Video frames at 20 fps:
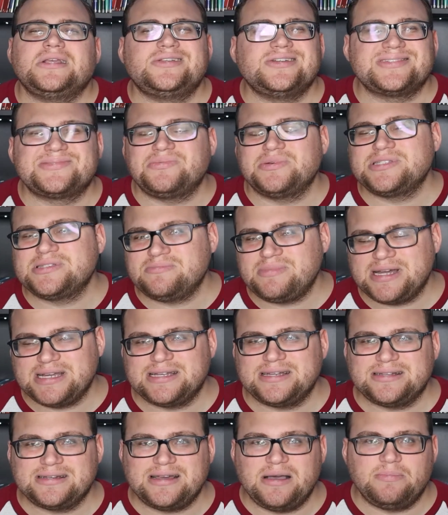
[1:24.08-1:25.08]
it just wasn't my
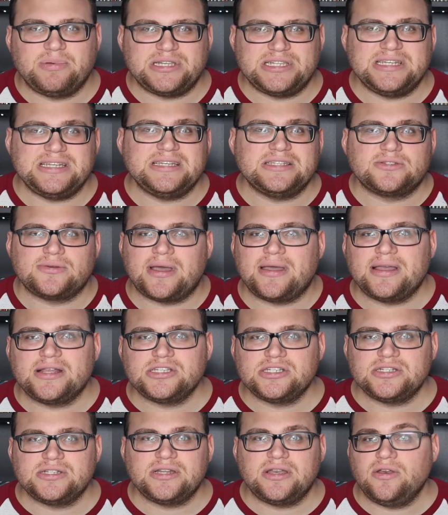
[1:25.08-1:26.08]
cup of tea, so I
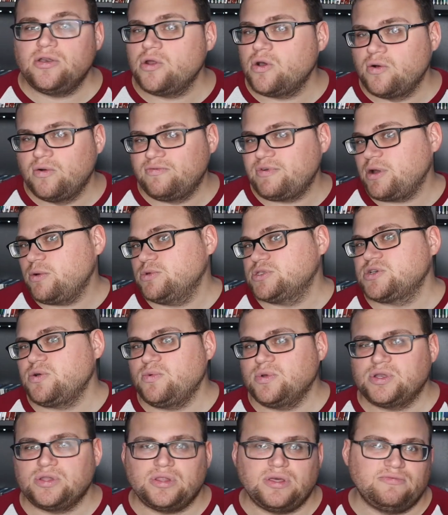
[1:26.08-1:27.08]
actually didn't know if I was
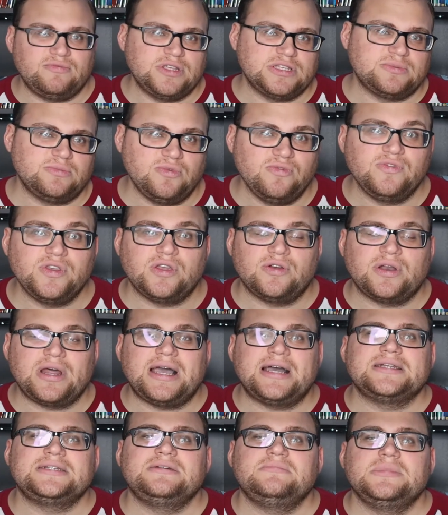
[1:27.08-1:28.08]
going to love this movie or
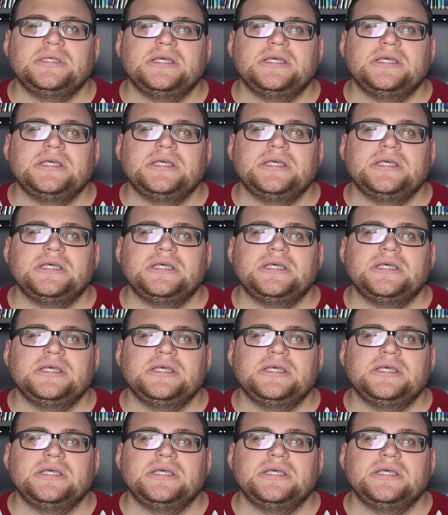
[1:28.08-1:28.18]
not.